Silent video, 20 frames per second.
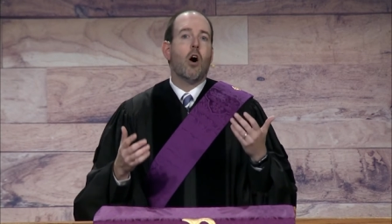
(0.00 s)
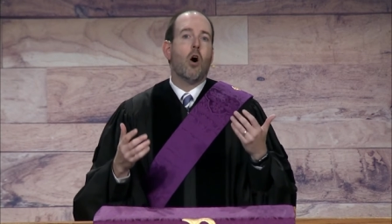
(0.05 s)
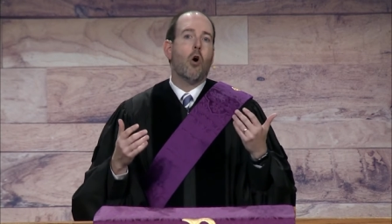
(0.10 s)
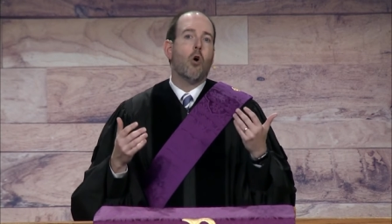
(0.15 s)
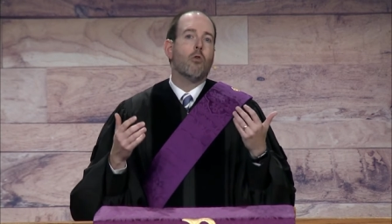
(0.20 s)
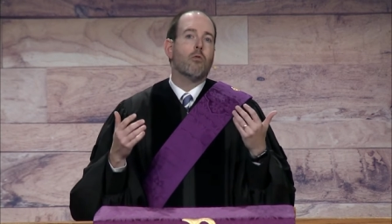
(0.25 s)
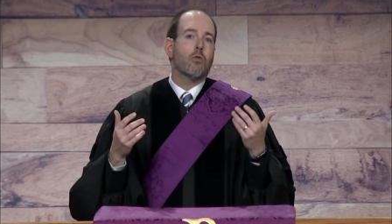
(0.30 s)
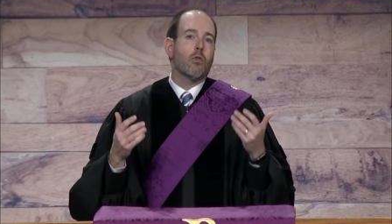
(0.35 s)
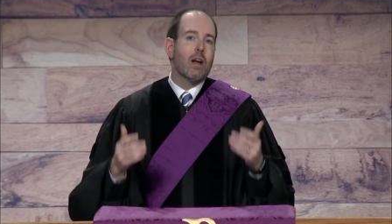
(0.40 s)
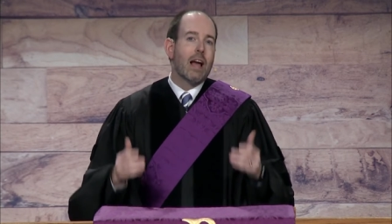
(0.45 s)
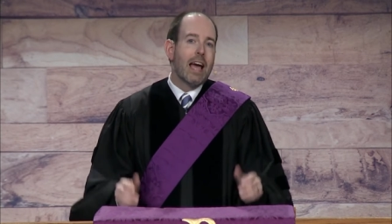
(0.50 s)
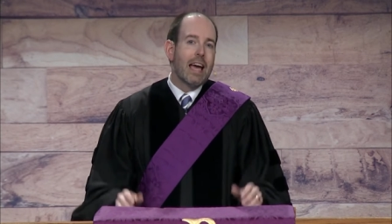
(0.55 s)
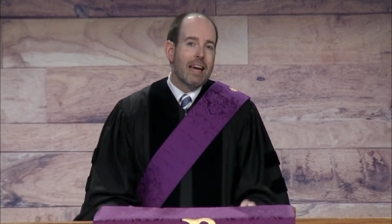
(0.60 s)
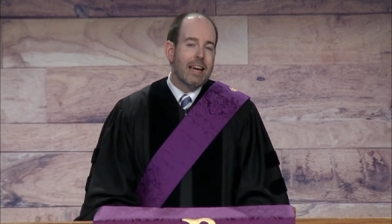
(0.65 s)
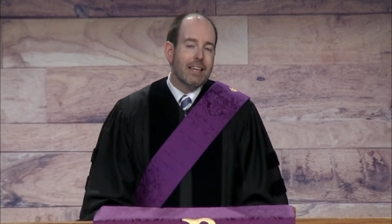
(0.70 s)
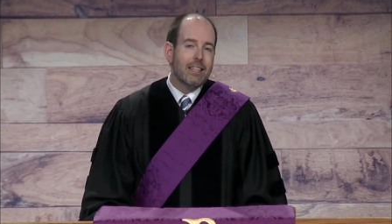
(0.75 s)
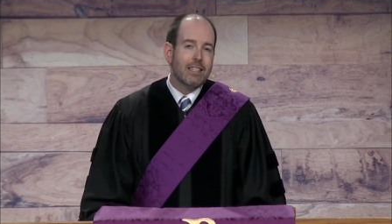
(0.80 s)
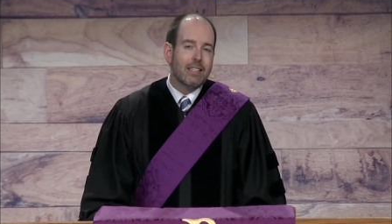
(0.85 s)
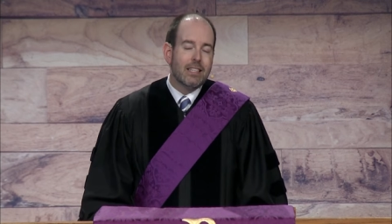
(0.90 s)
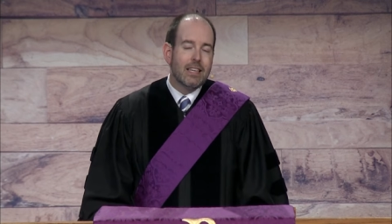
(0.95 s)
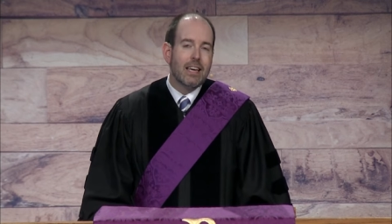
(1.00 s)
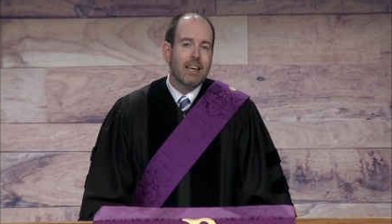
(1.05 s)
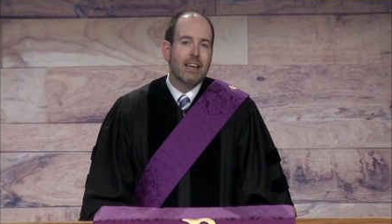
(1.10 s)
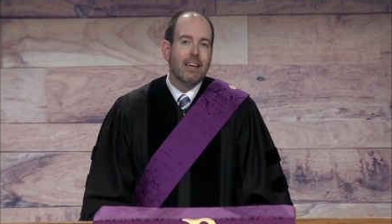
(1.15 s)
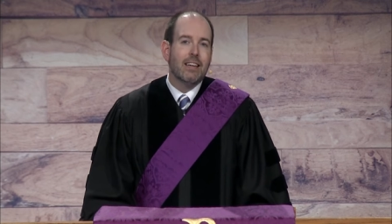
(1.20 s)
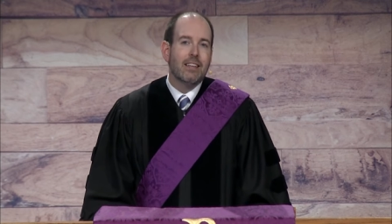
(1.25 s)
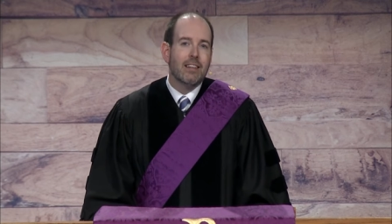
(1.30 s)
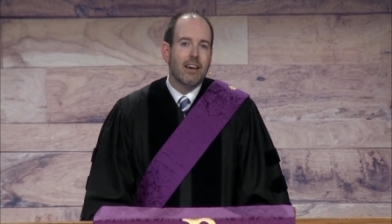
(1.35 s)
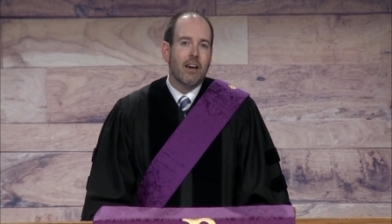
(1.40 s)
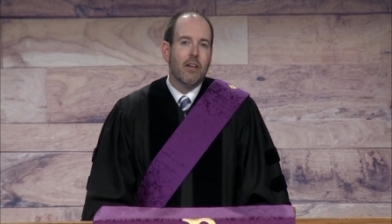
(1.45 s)
over
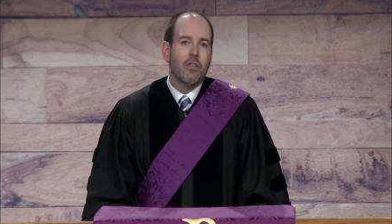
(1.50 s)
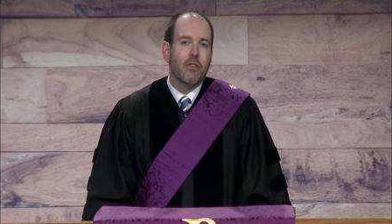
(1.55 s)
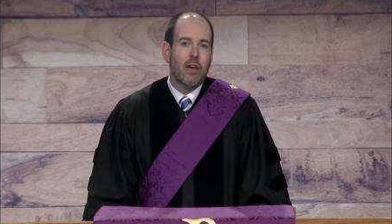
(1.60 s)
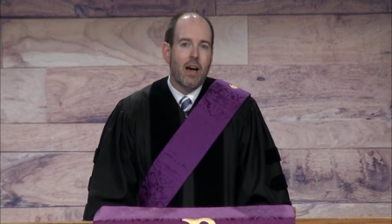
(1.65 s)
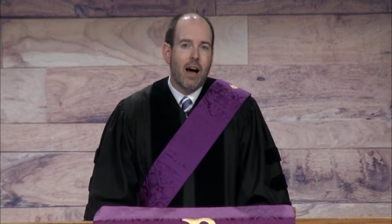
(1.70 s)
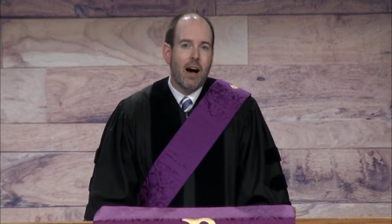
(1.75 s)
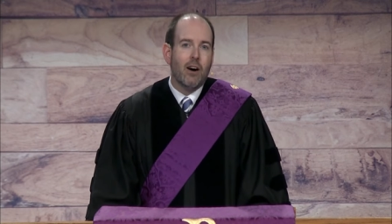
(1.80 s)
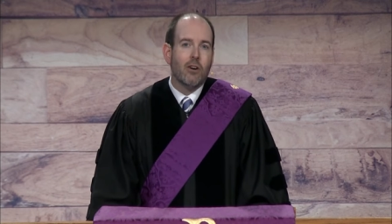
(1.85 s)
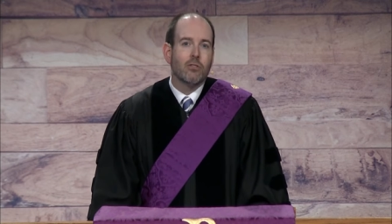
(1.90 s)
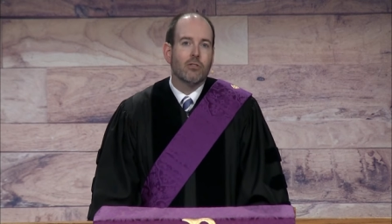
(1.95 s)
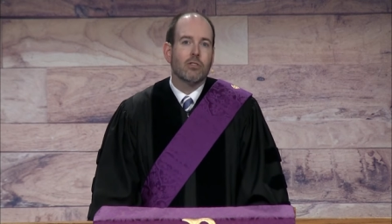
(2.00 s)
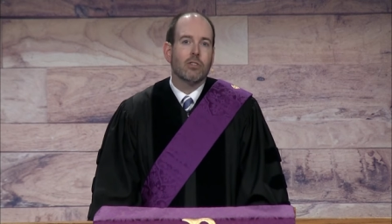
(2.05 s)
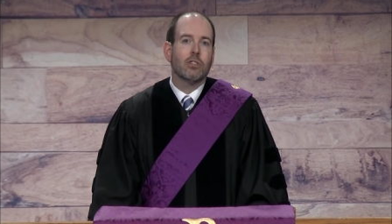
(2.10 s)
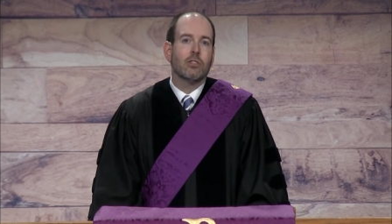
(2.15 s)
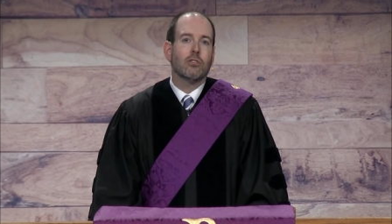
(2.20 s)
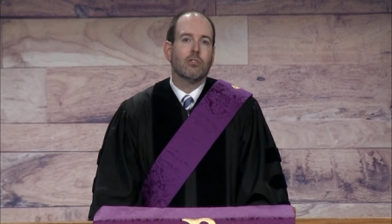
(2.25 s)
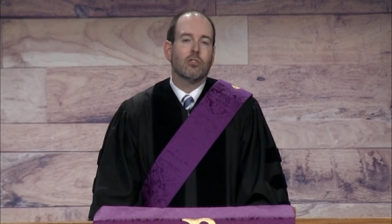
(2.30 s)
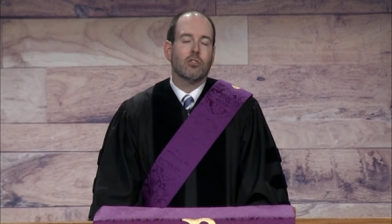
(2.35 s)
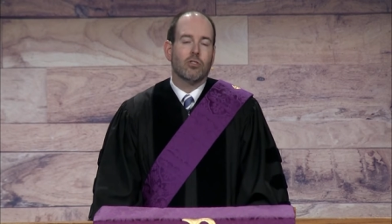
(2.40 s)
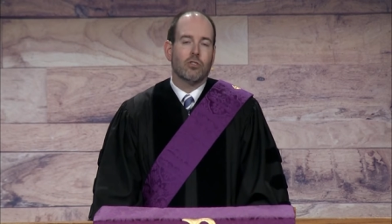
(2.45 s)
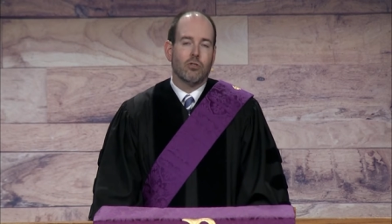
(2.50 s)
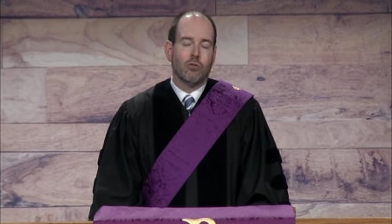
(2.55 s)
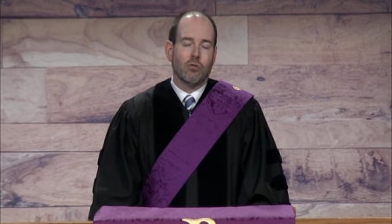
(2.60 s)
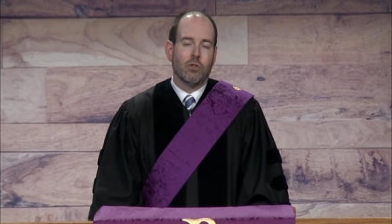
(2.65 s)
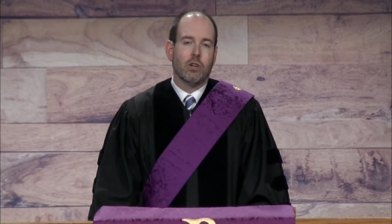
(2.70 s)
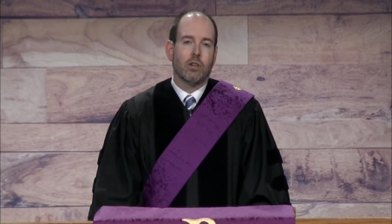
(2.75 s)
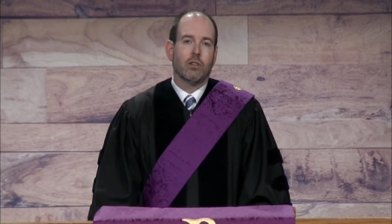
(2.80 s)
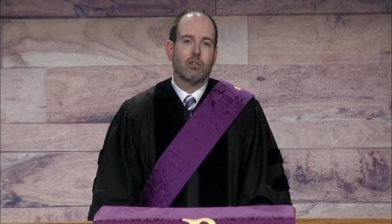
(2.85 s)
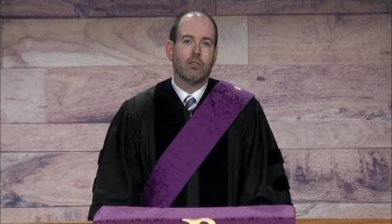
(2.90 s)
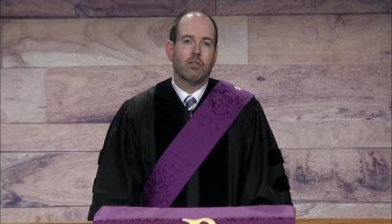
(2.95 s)
18,000
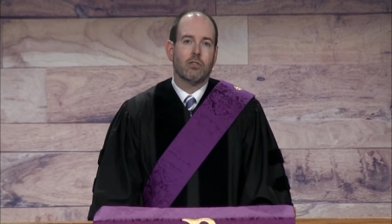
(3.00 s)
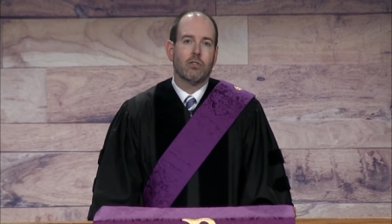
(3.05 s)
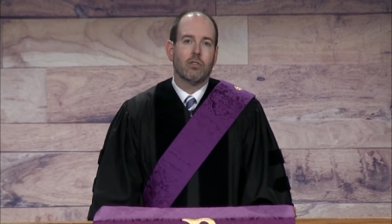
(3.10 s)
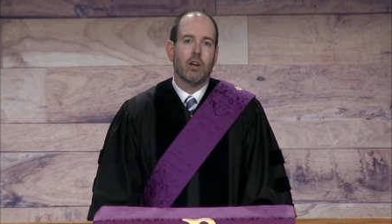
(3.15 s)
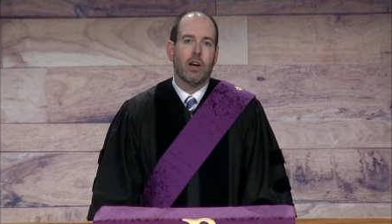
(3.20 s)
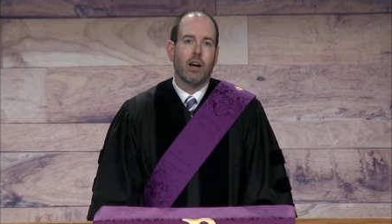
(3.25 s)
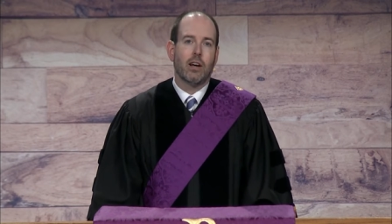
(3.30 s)
students